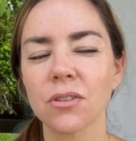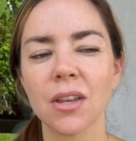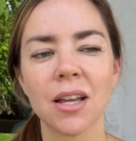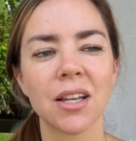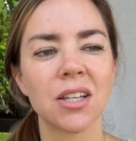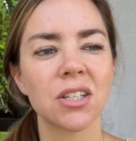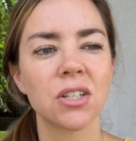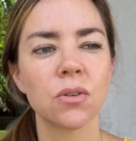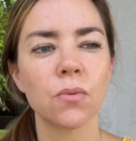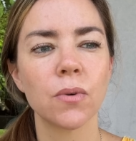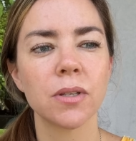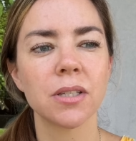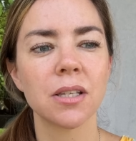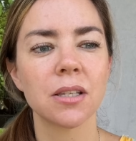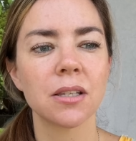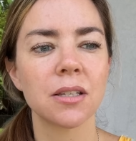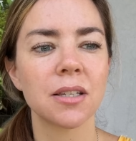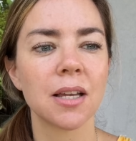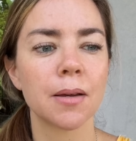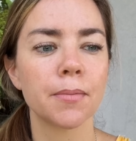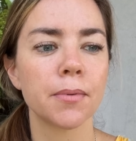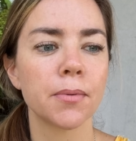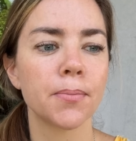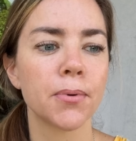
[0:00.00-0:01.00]
Like, she wasn't the
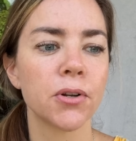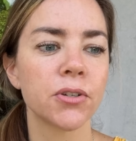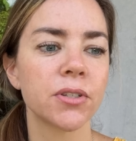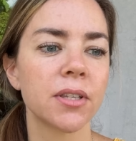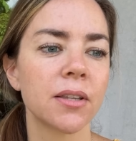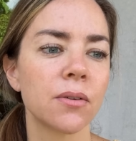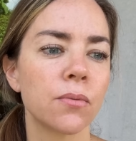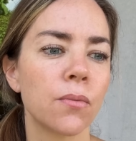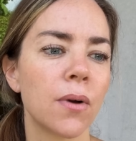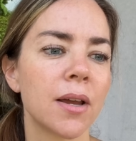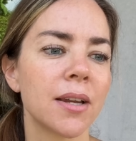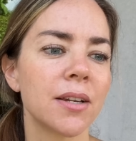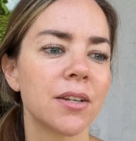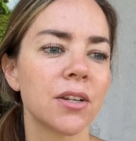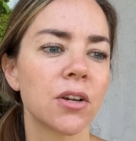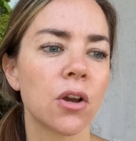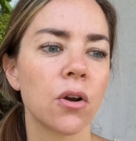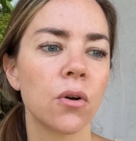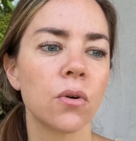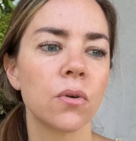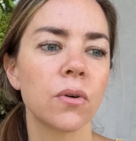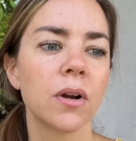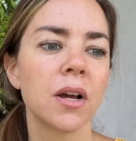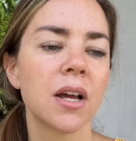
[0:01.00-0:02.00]
type of person that wanted to
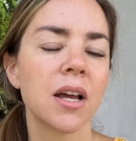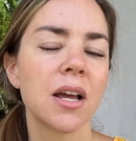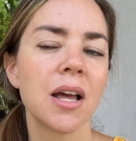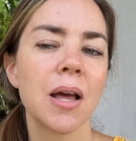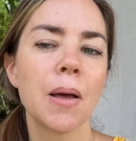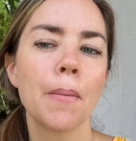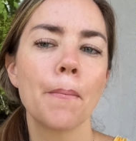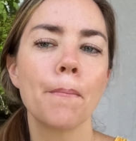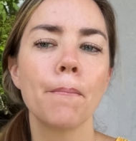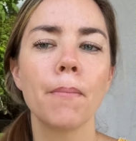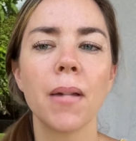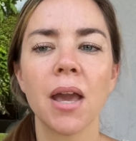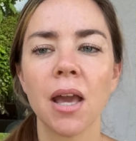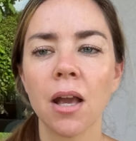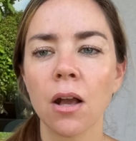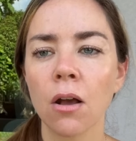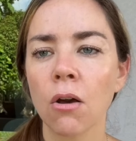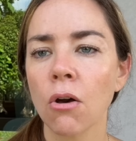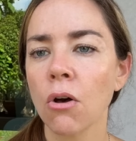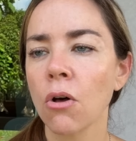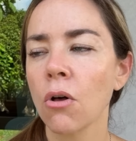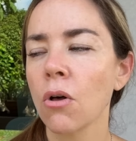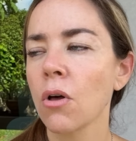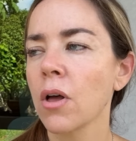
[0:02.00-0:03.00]
go
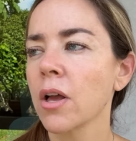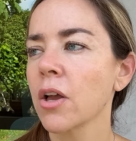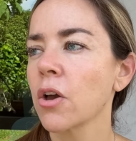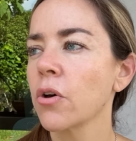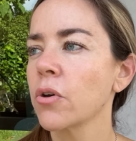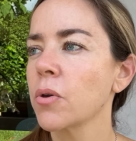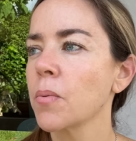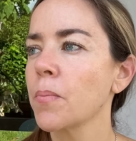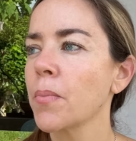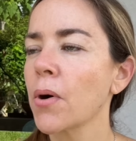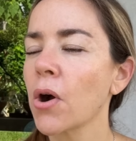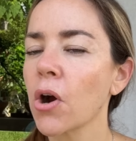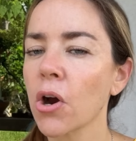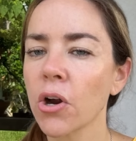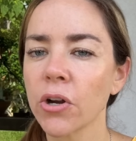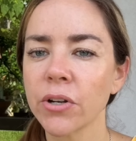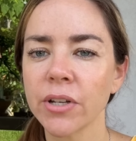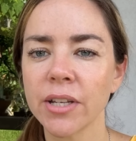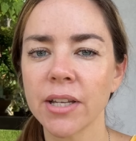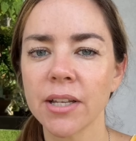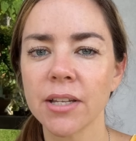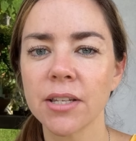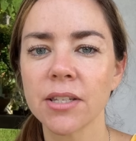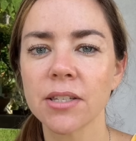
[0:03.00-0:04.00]
mingle and go to
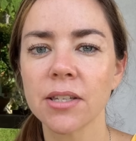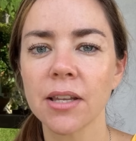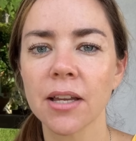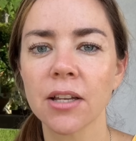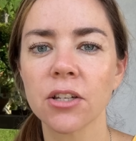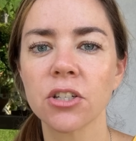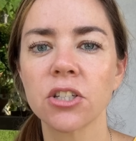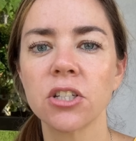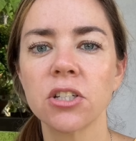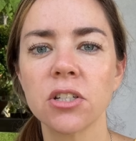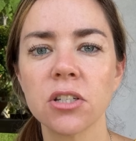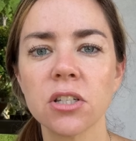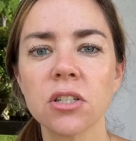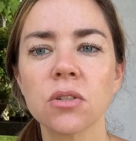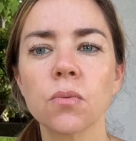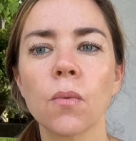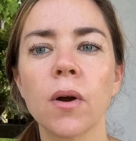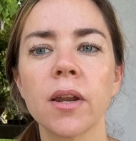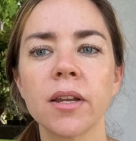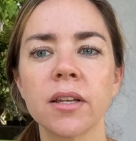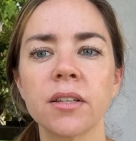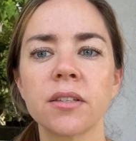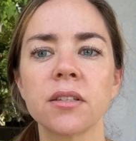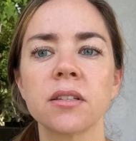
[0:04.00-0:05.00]
parties. Like, she just
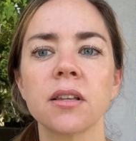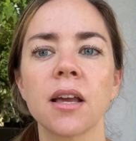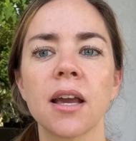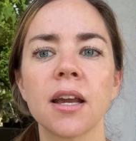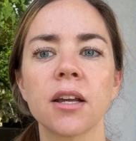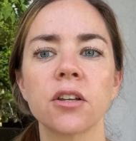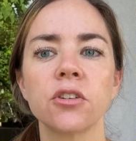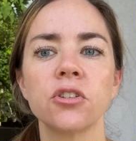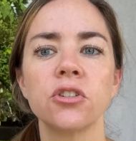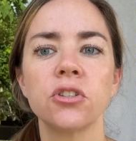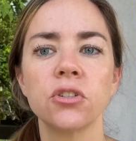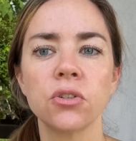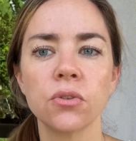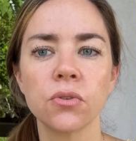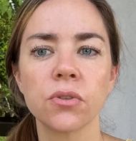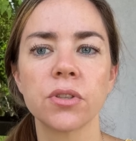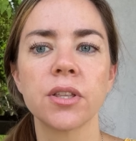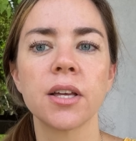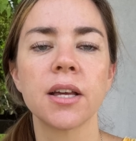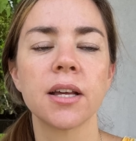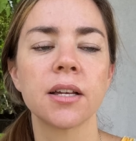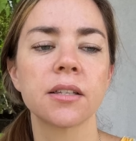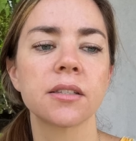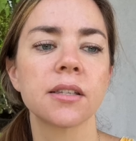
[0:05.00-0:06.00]
wanted to do
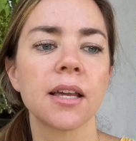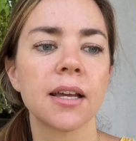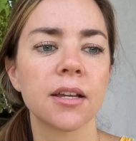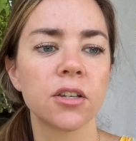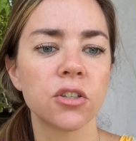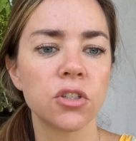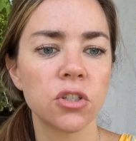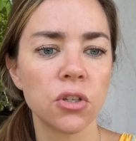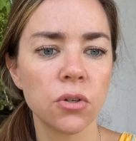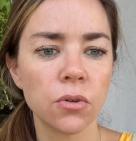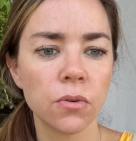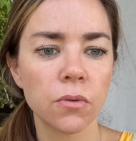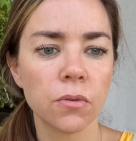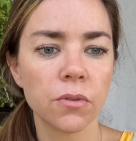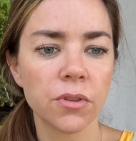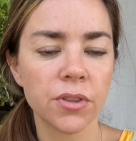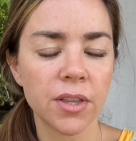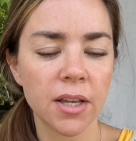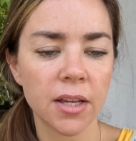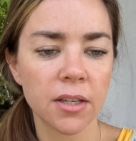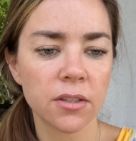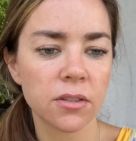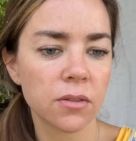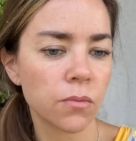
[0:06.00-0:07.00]
things
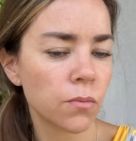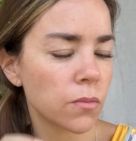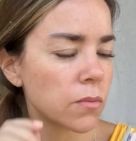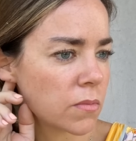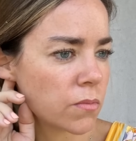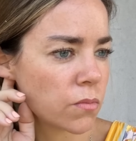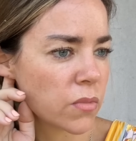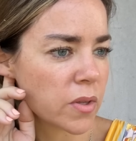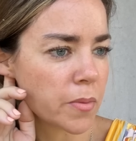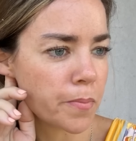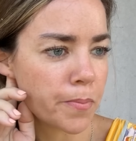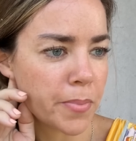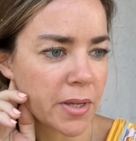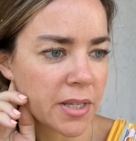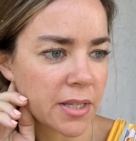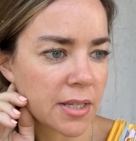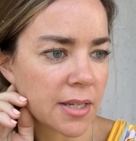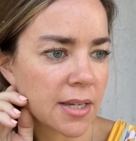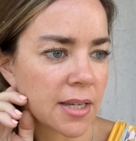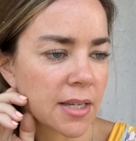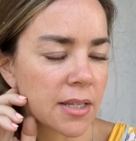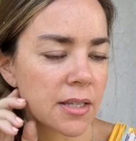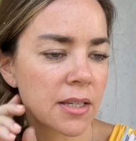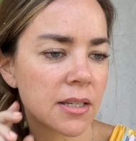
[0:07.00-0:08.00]
with
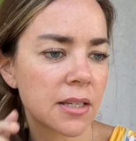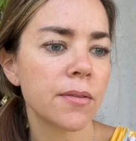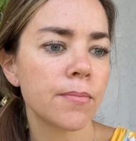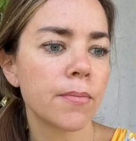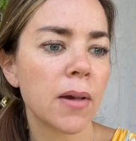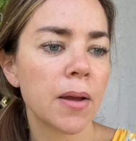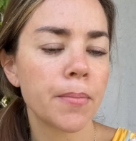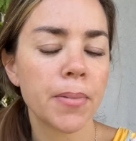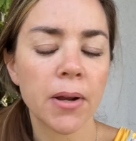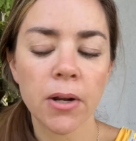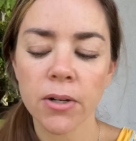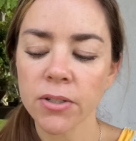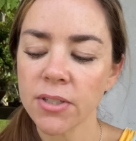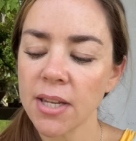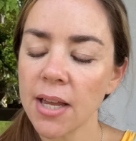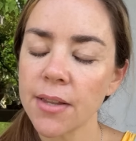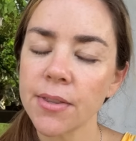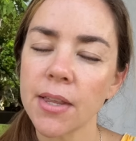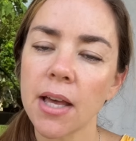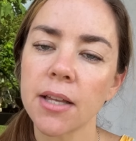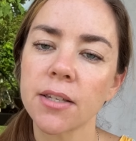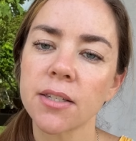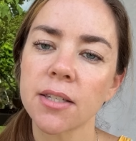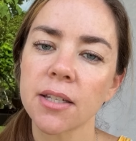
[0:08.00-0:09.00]
business. My parents
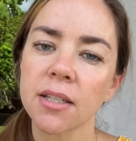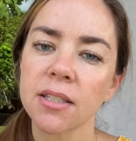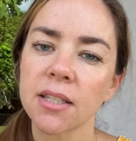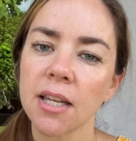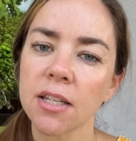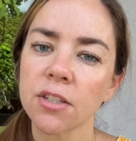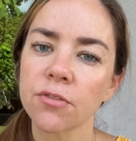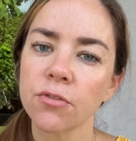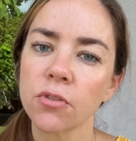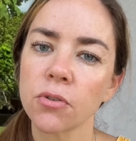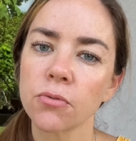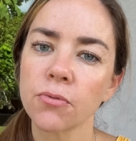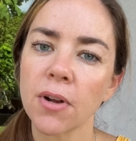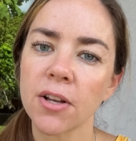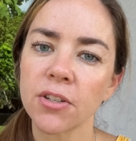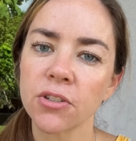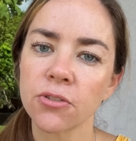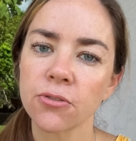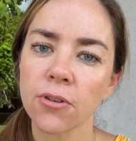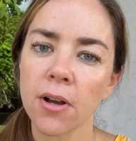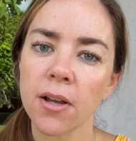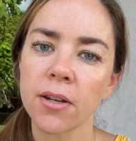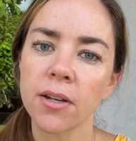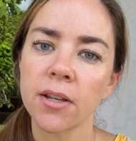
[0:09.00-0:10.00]
had that successful
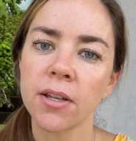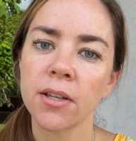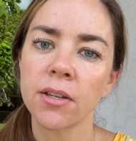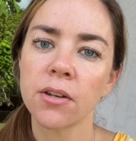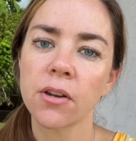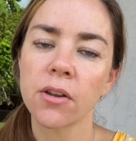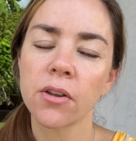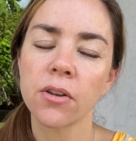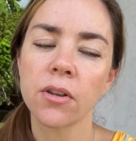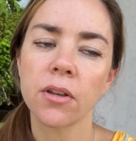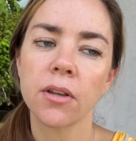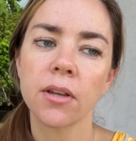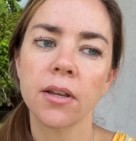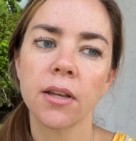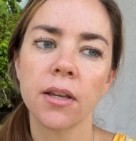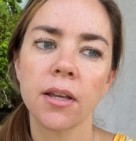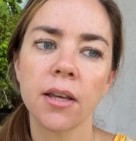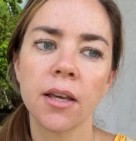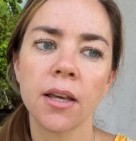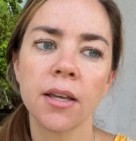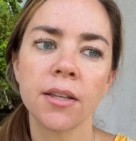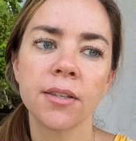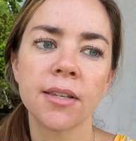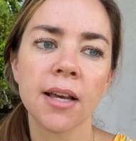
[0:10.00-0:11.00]
restaurant
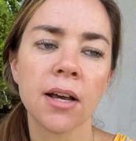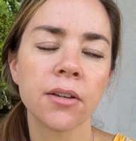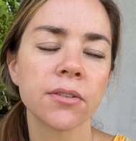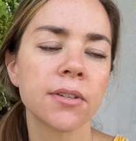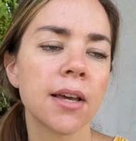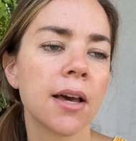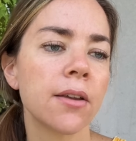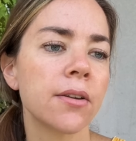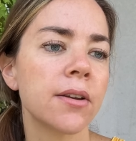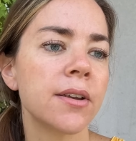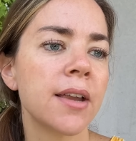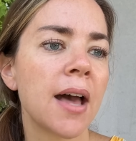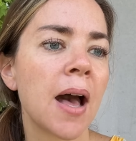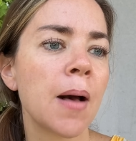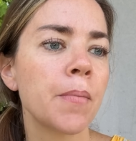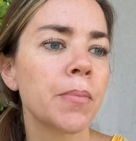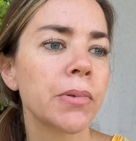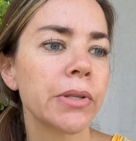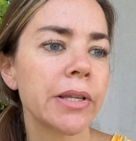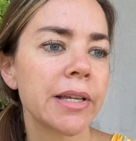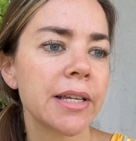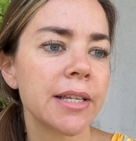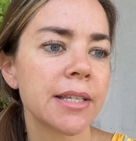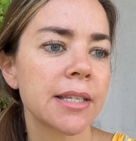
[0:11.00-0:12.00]
in downtown
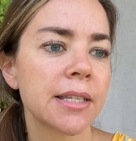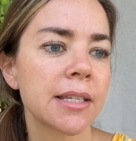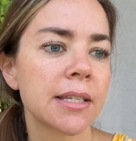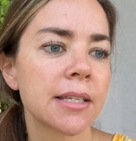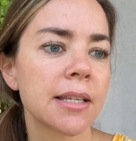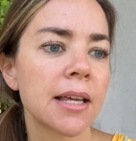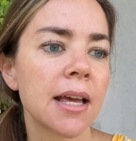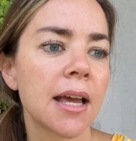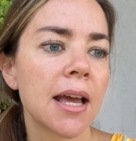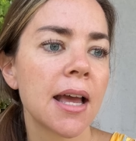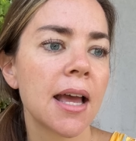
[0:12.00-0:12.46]
Annapolis.